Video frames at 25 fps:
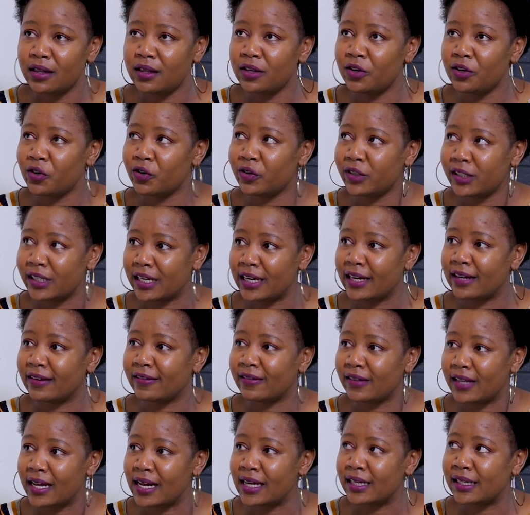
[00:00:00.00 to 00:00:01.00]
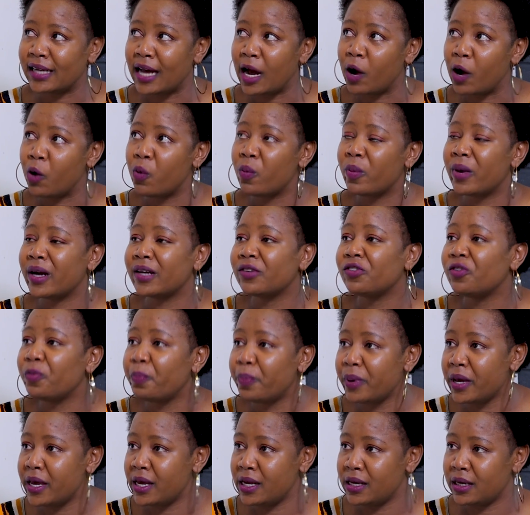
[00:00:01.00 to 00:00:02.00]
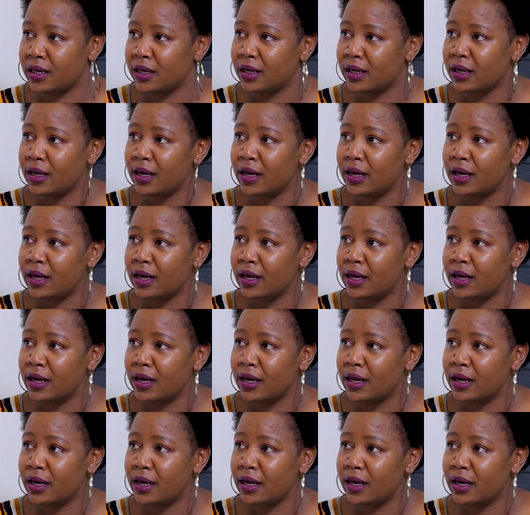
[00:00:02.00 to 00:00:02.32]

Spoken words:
They don't understand how much pain.